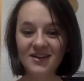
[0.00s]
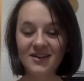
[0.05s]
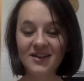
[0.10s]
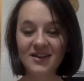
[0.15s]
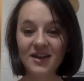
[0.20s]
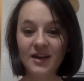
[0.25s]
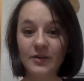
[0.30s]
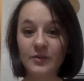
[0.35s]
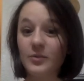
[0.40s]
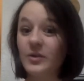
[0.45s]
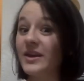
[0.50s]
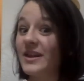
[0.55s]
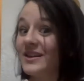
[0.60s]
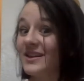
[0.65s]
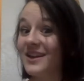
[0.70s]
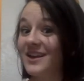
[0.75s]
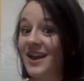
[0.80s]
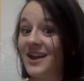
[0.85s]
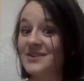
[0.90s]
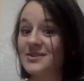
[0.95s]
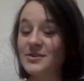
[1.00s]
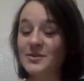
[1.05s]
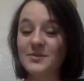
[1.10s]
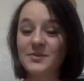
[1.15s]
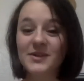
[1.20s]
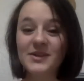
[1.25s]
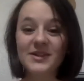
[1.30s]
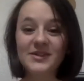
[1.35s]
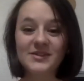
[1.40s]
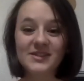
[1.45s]
and in the classroom we
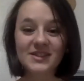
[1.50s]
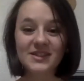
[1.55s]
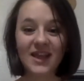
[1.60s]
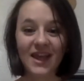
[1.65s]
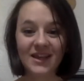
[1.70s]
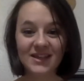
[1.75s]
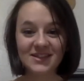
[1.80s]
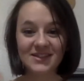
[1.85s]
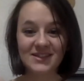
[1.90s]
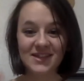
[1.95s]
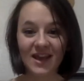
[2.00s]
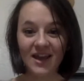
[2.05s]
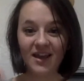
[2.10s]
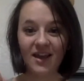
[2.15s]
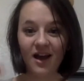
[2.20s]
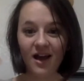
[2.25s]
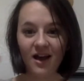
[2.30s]
used to like to say